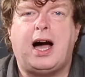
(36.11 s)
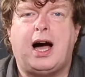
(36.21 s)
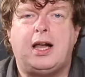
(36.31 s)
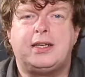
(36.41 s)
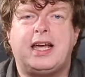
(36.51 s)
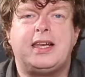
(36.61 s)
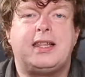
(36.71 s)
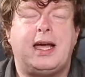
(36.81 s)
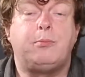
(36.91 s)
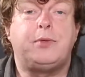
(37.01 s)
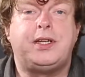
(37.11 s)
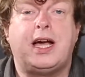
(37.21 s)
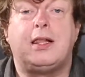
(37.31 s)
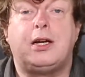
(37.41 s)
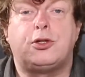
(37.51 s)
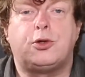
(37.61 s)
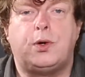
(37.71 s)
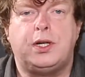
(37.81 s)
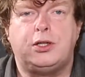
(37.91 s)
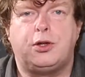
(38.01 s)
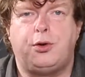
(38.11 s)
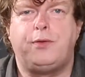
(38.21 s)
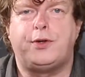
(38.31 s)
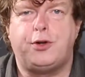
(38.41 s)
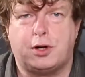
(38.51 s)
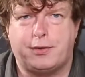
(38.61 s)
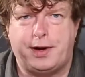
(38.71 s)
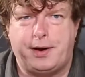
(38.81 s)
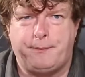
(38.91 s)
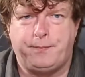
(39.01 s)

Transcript: and getting them to tell their stories through photography.